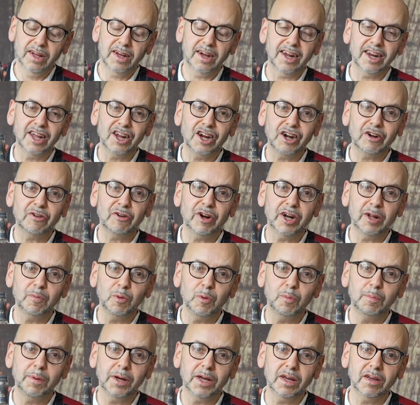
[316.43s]
an
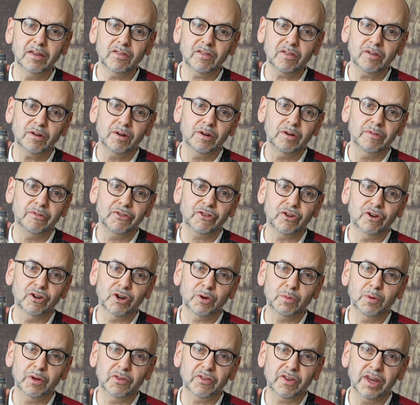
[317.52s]
incredible piece of
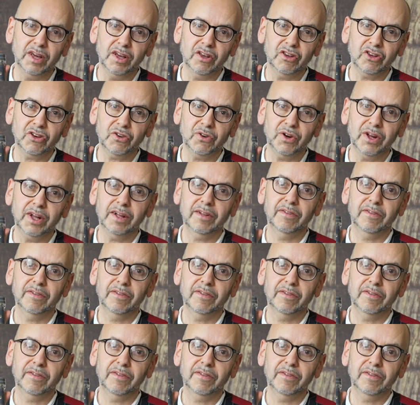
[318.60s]
Scotch whisky history.